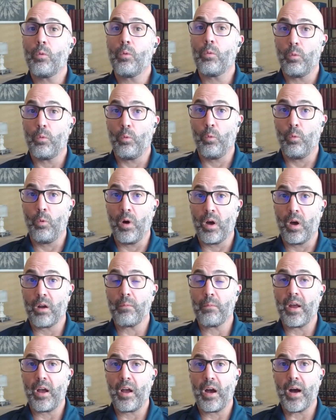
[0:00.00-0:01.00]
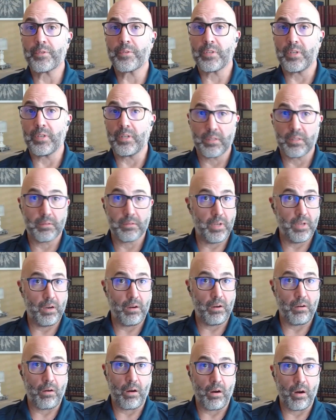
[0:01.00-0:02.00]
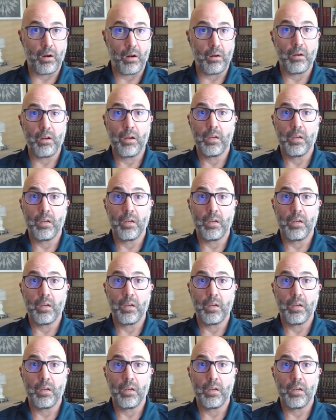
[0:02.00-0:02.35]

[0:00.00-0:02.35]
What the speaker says: What are my options? There are